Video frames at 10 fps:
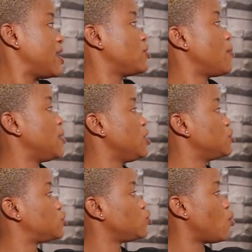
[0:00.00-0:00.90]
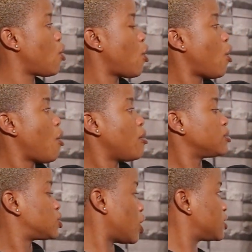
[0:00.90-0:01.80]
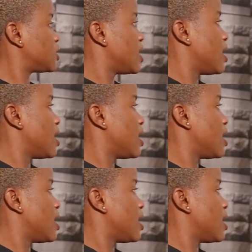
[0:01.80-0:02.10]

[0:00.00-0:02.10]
my W to touch